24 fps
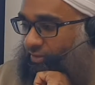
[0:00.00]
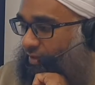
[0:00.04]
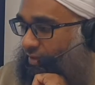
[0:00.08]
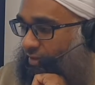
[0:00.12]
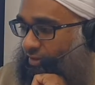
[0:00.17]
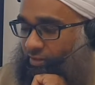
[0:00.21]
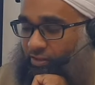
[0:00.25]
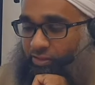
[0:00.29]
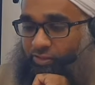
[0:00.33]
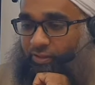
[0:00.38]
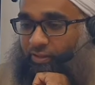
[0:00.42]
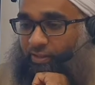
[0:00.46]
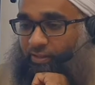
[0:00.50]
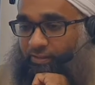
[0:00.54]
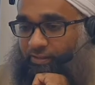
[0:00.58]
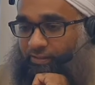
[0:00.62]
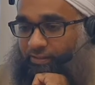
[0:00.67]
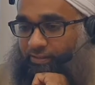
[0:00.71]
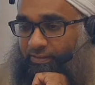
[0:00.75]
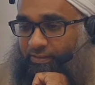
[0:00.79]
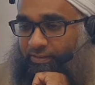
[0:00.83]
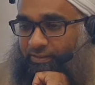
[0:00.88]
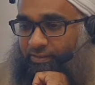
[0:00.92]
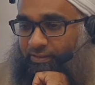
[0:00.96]
done a good thing.
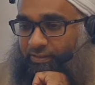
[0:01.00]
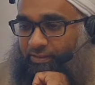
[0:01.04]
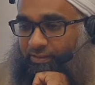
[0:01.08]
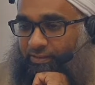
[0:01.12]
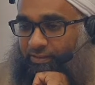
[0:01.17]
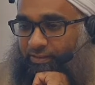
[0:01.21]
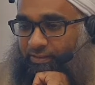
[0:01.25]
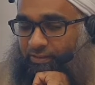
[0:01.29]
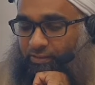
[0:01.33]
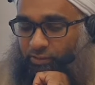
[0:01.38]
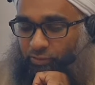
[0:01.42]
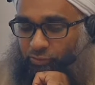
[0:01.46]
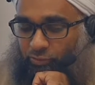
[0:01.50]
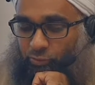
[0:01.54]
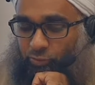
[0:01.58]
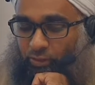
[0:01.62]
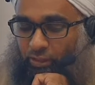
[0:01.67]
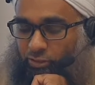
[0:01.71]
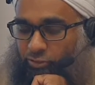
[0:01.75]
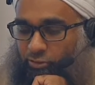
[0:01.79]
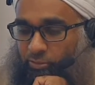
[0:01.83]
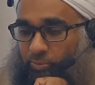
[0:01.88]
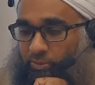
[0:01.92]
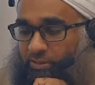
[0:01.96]
So you're
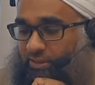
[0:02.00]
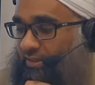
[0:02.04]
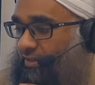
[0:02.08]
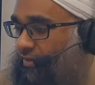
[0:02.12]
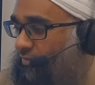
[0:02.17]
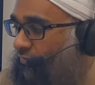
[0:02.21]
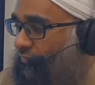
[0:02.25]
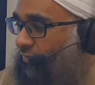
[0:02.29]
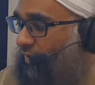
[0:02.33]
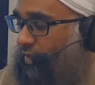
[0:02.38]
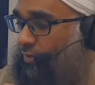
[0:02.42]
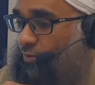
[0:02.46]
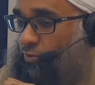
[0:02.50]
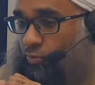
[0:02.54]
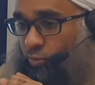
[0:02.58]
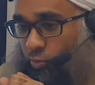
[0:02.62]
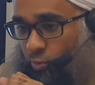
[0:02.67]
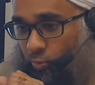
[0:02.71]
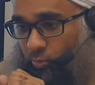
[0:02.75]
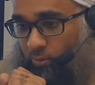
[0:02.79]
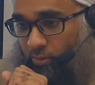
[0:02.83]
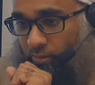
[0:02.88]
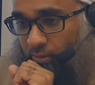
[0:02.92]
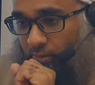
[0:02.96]
attributing a fa'l
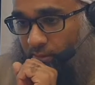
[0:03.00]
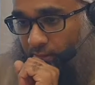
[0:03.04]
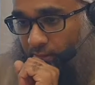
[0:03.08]
su